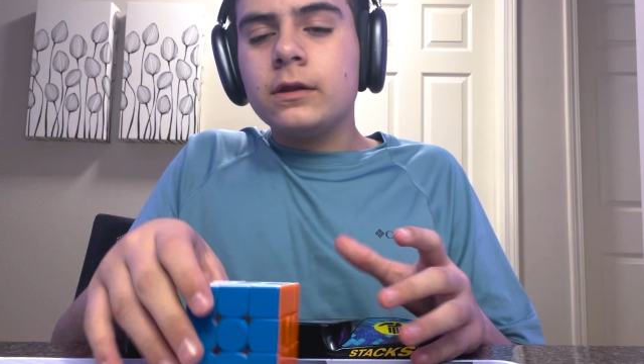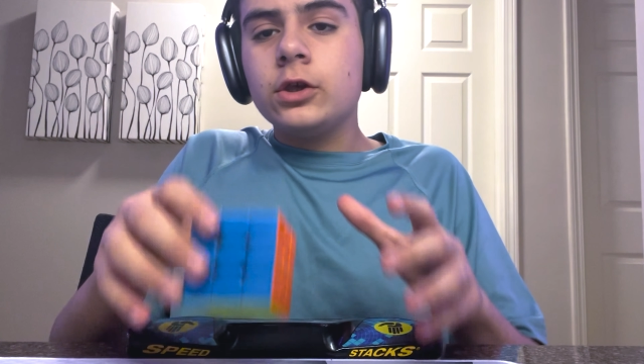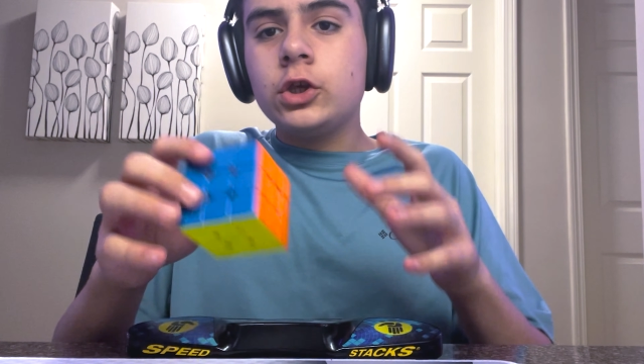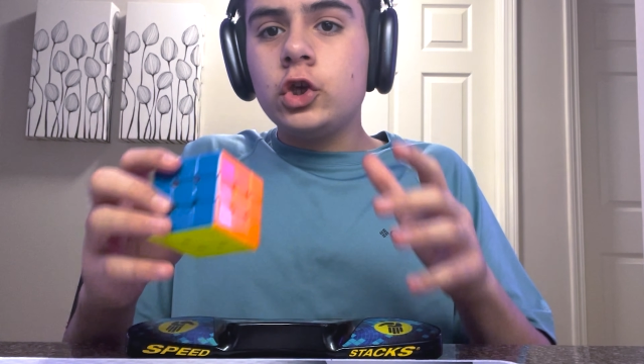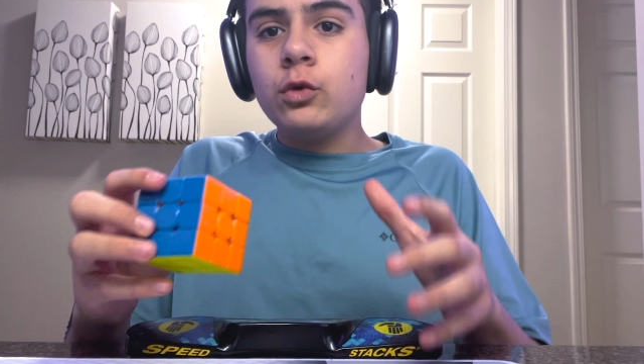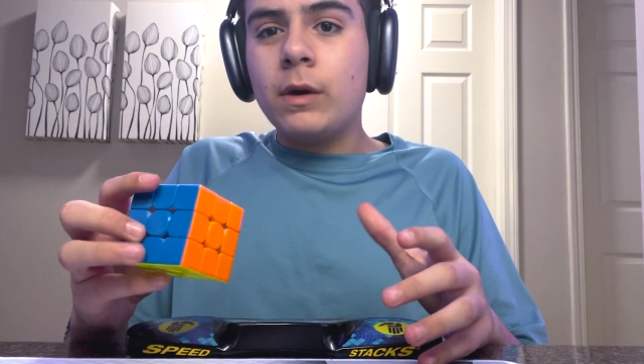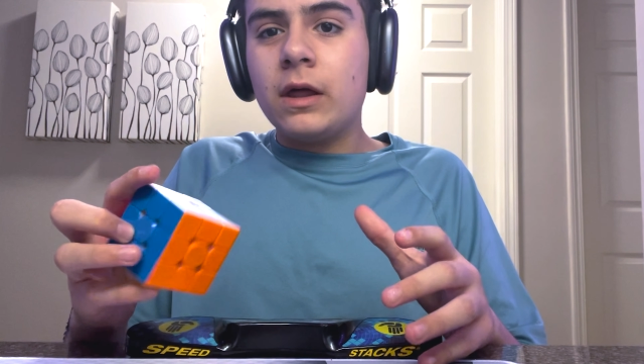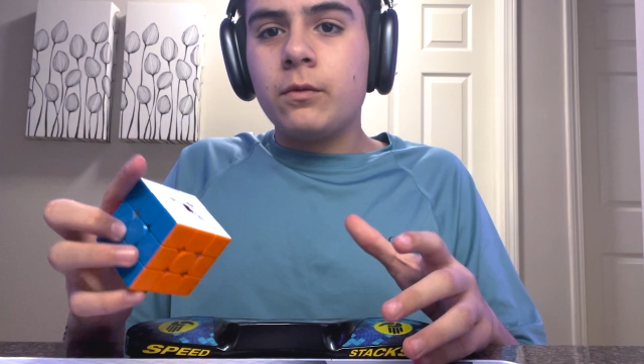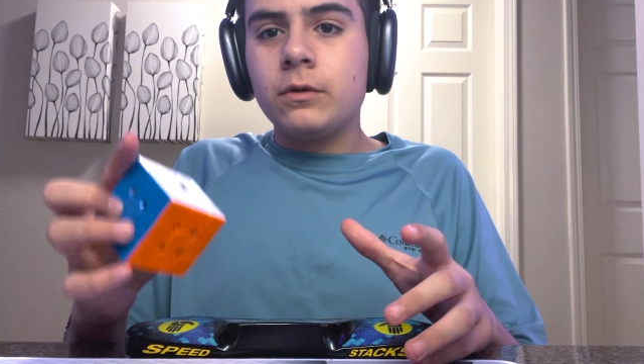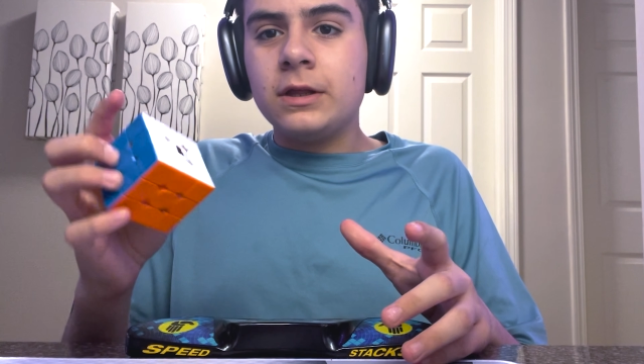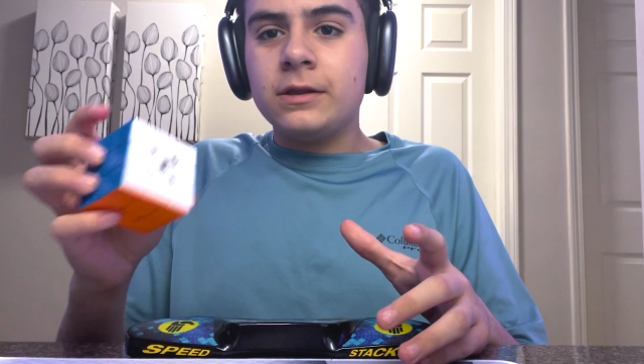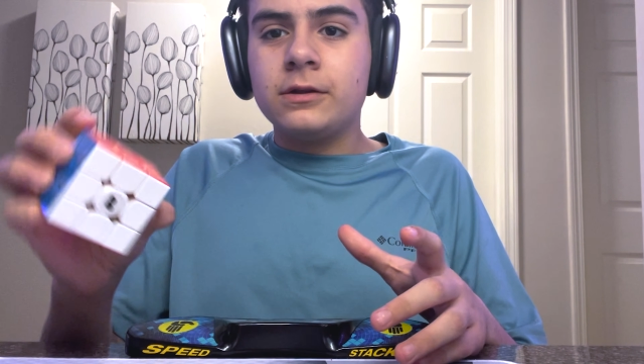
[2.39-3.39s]
Cubehead
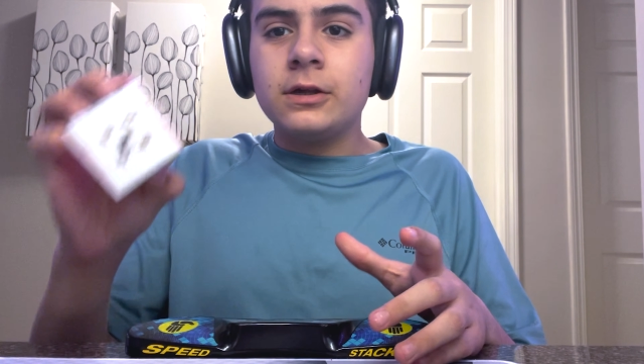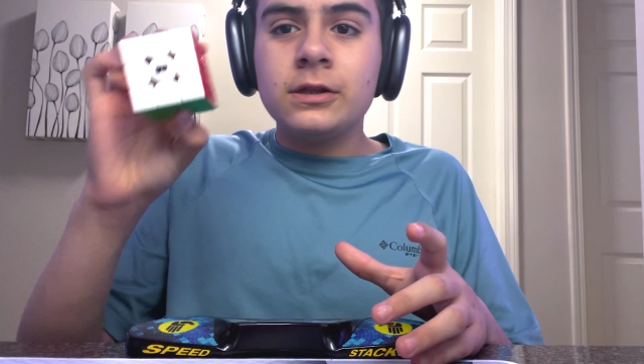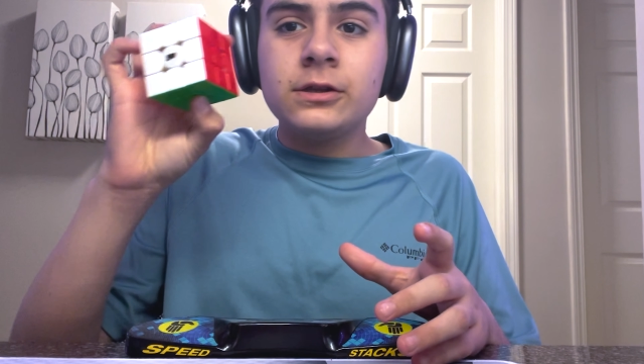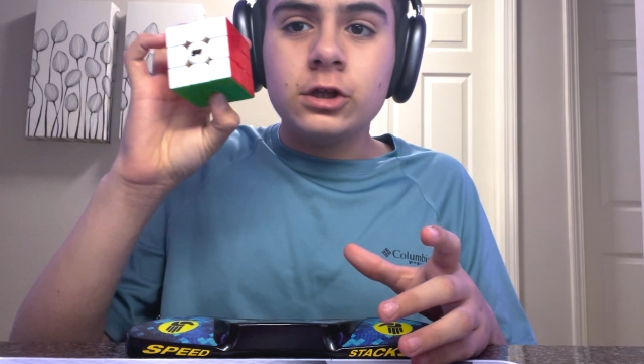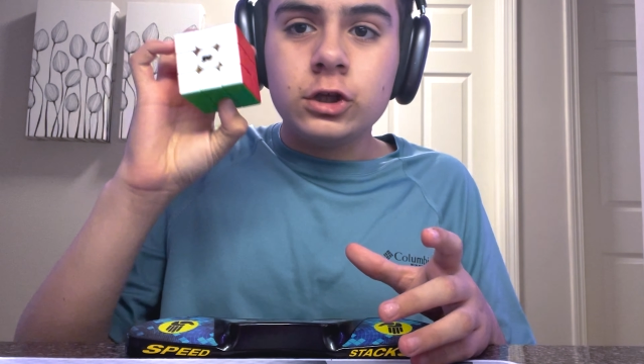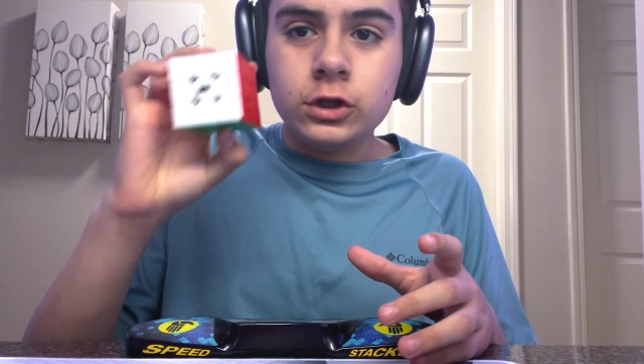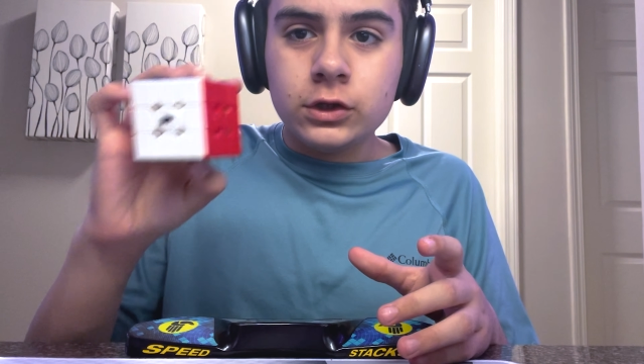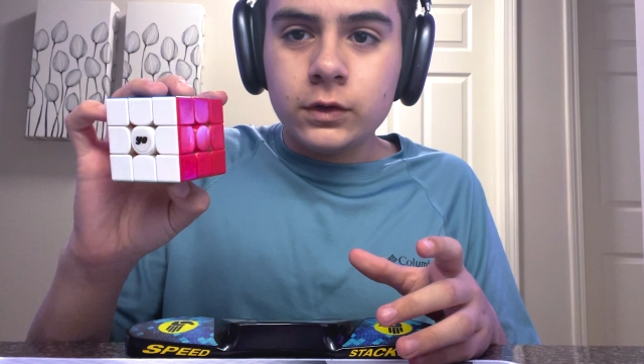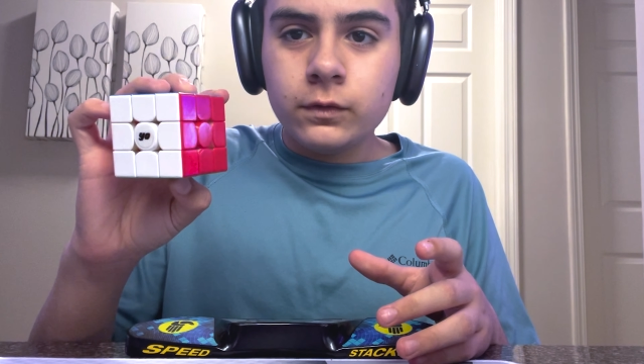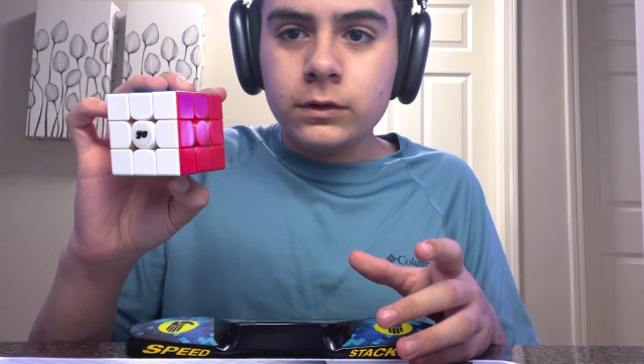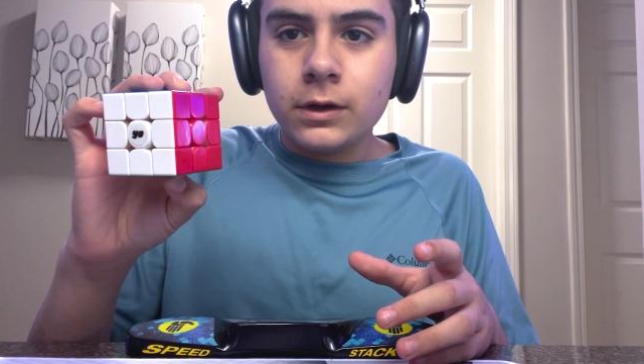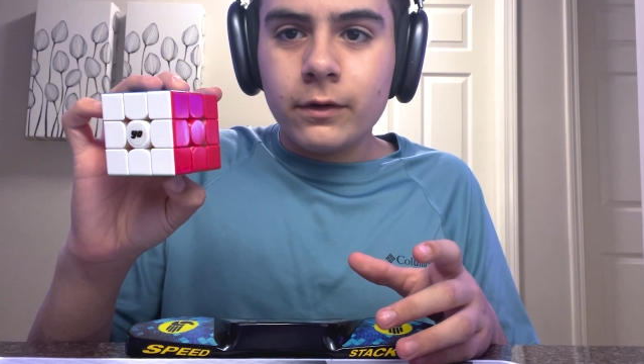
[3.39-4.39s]
released his
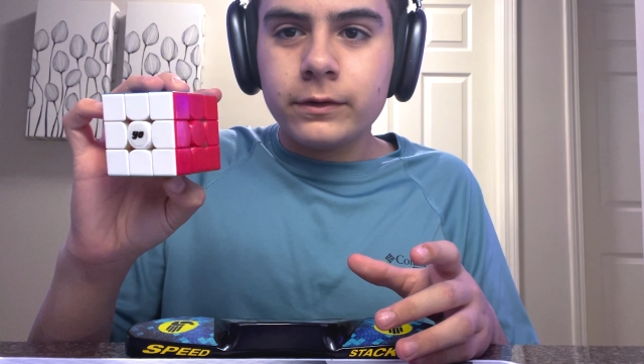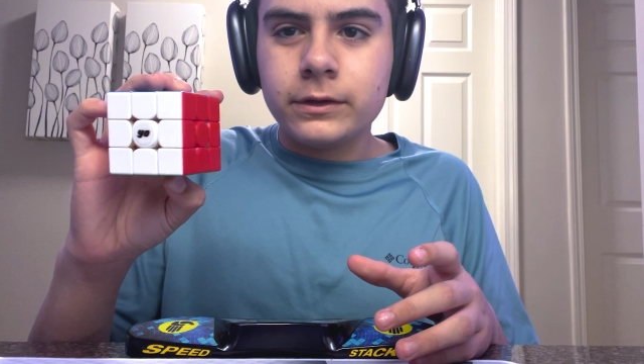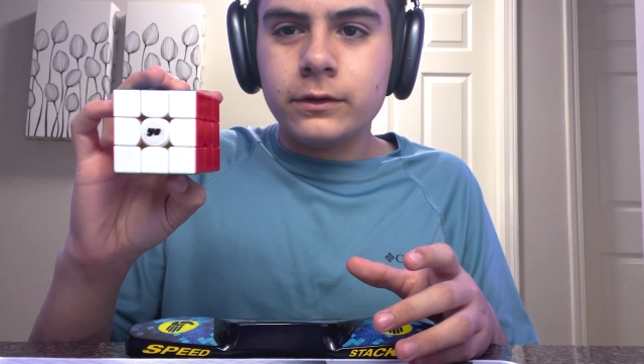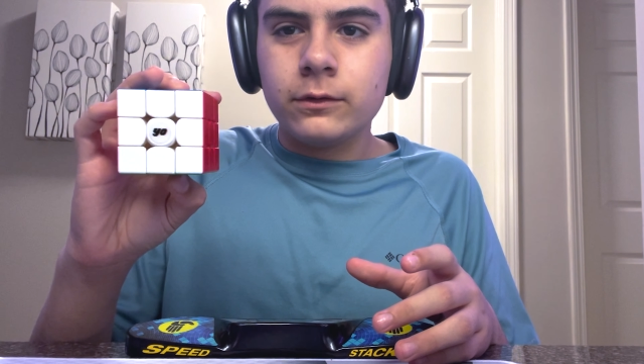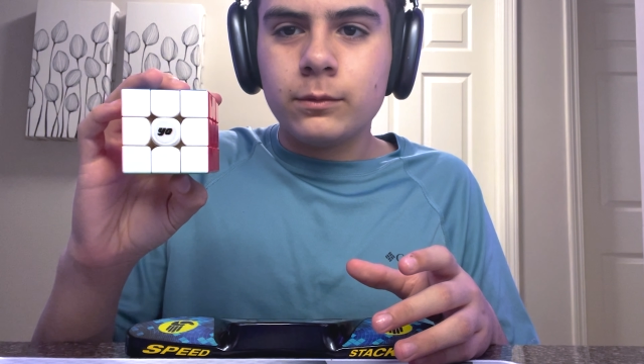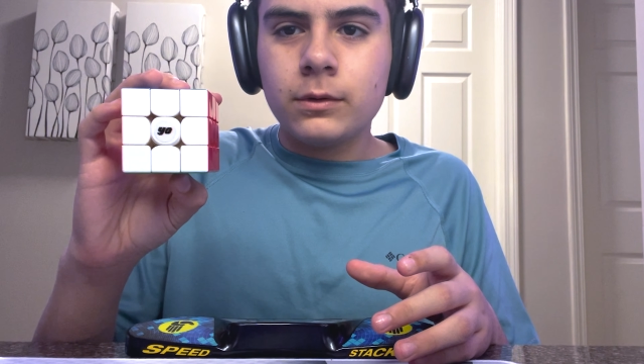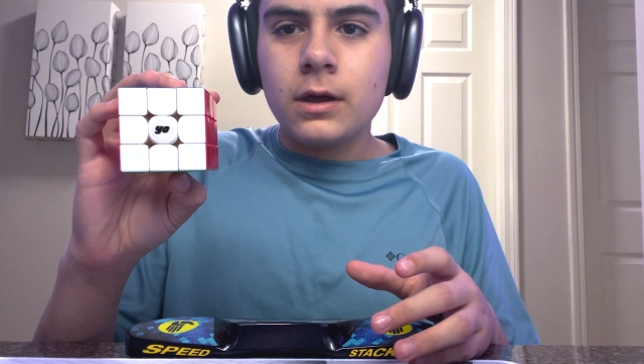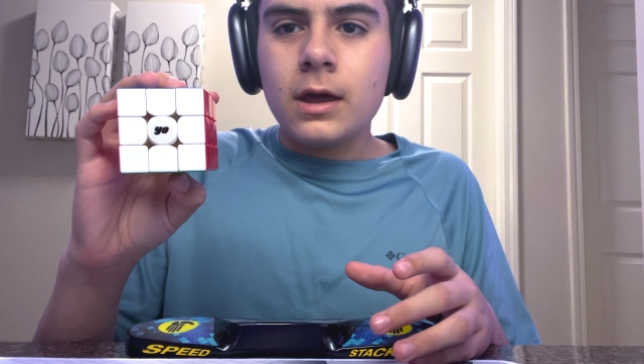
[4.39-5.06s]
new Yoo Cube,